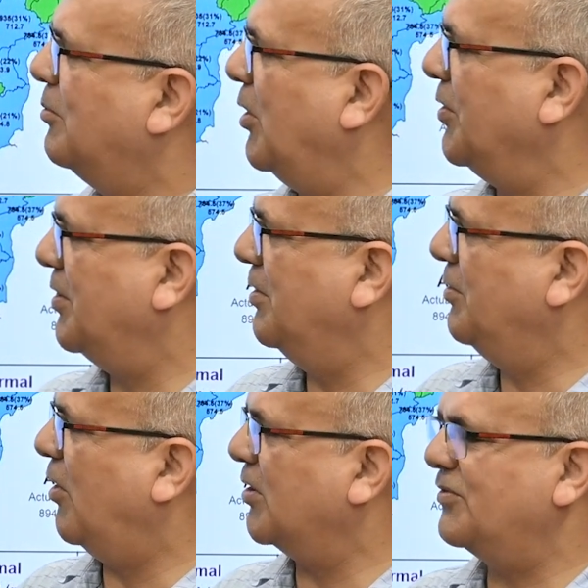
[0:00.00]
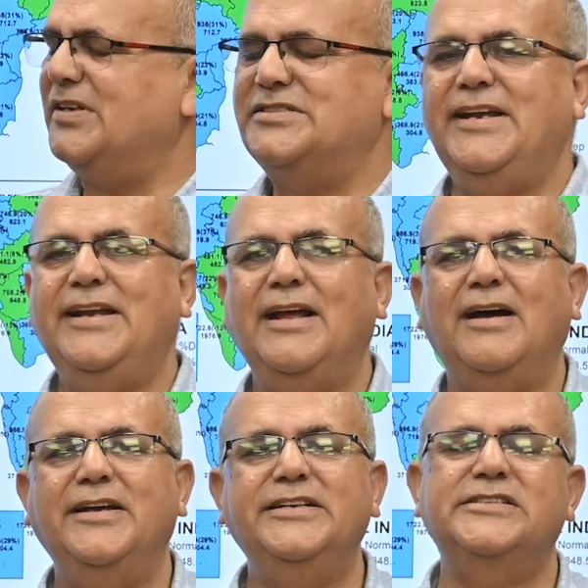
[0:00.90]
about Northwest
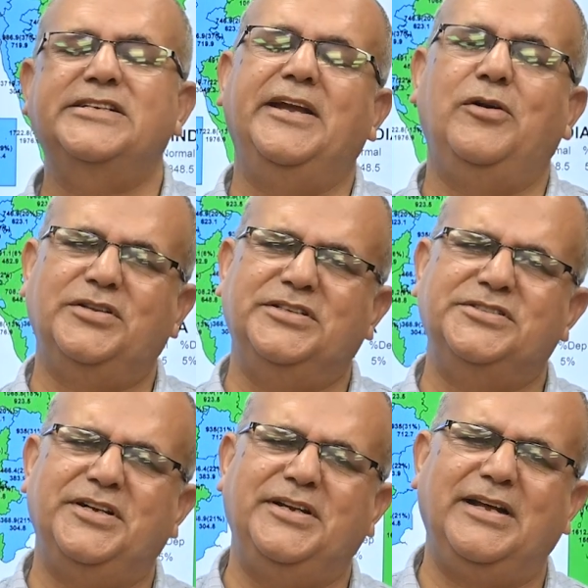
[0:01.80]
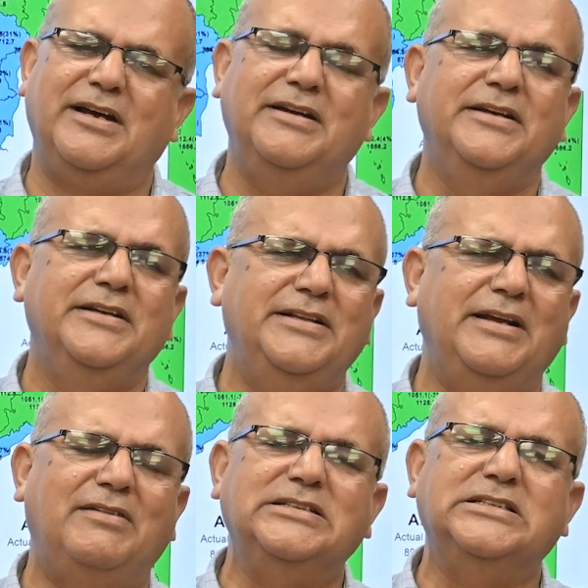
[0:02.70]
India, East and Northeast India,
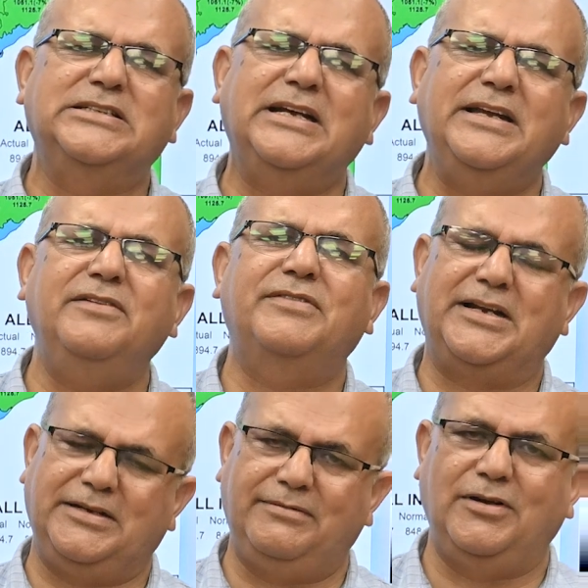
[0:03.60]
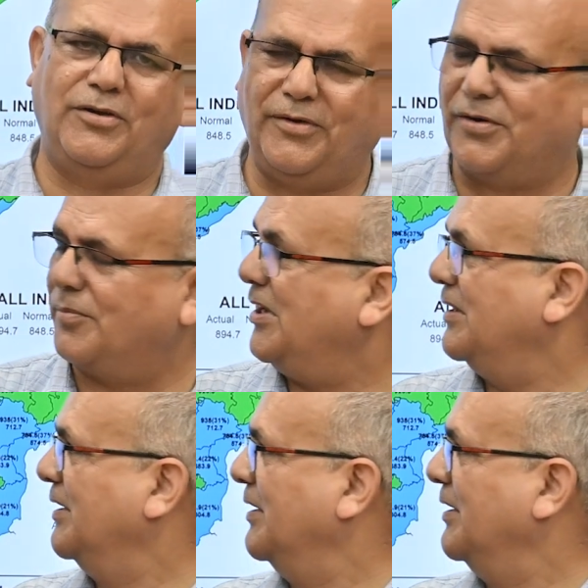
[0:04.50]
there was a significantly below normal